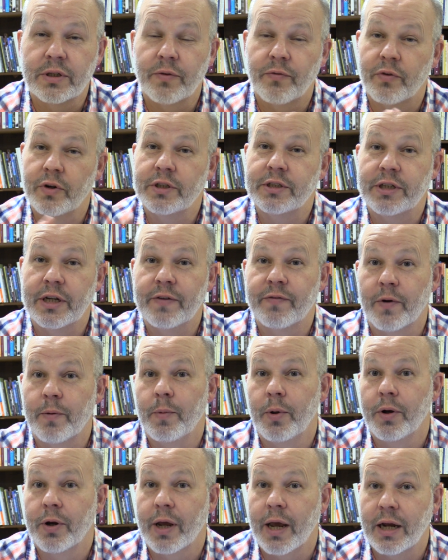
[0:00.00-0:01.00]
have received
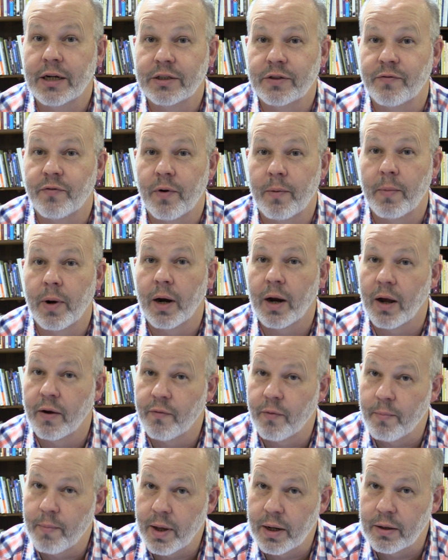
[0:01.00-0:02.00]
communication from our
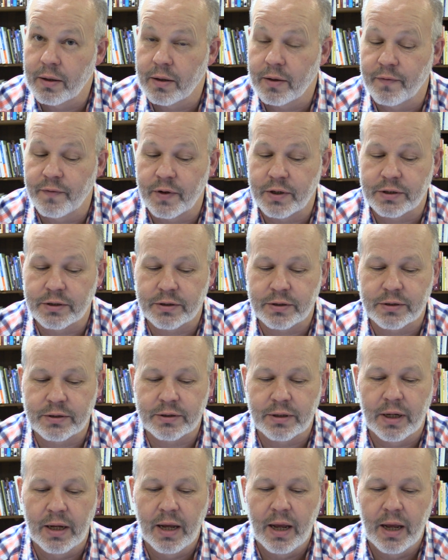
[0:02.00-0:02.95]
governmental officials